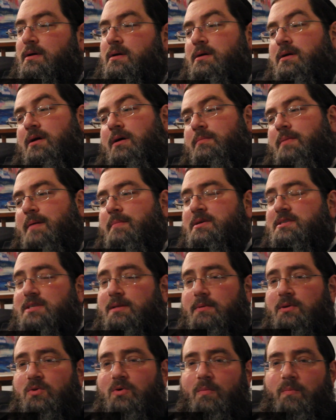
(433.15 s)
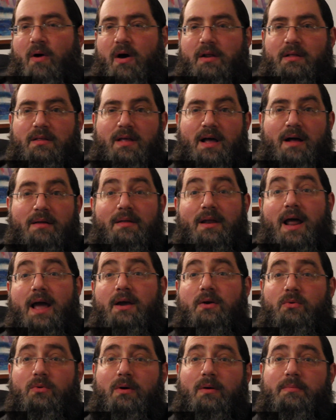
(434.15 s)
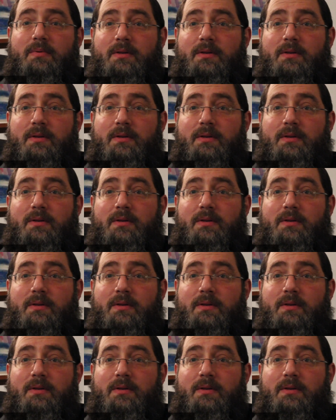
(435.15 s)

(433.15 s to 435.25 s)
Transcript: You know, maybe similar to a part of town that I grew up